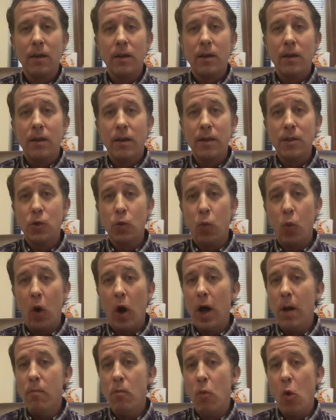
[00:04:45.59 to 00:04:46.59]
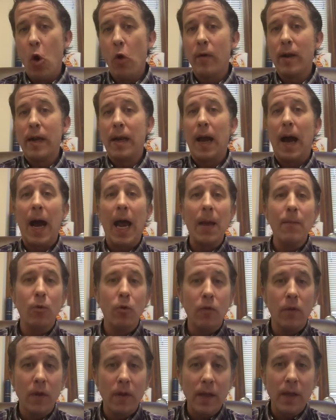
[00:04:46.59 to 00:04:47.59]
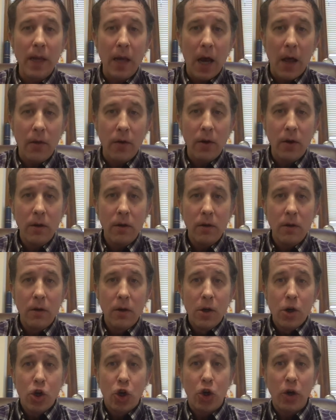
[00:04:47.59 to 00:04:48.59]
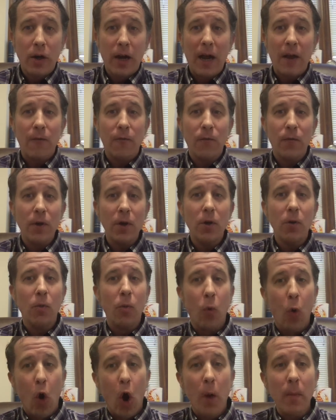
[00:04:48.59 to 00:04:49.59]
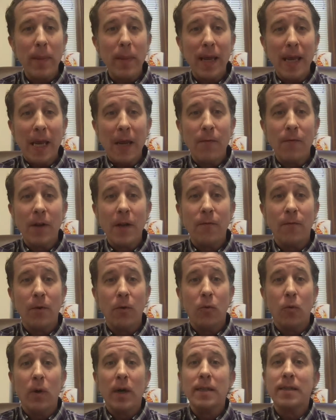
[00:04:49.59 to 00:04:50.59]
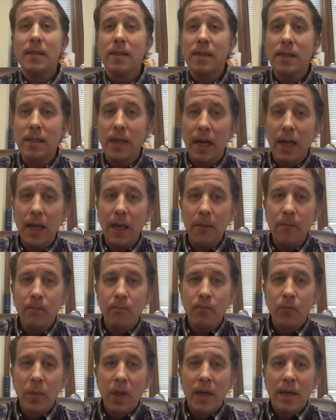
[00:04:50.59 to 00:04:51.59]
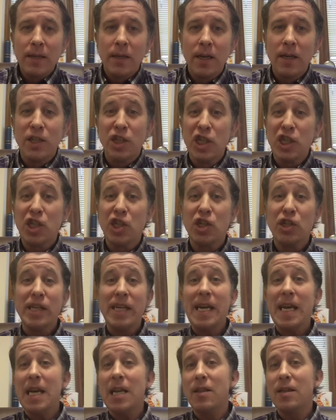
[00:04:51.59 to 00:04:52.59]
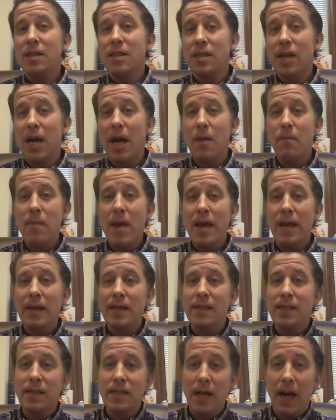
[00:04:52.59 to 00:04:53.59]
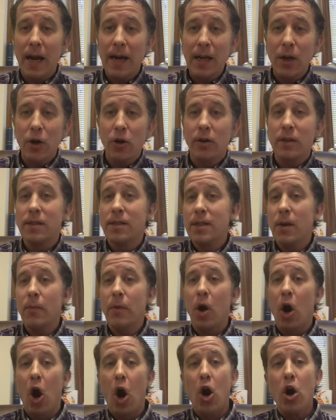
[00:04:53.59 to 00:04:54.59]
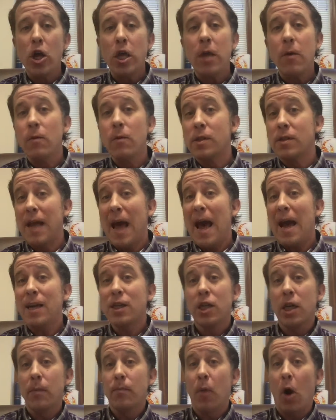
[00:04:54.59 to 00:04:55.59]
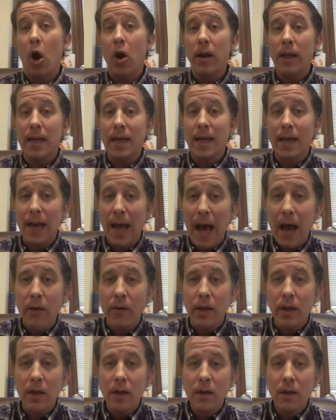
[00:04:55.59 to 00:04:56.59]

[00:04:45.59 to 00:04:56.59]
Is one more reliable than the other? Could I feel warm even if it wasn't sunny? Does just seeing the sun make it sunny, or could someone argue it was actually partly cloudy?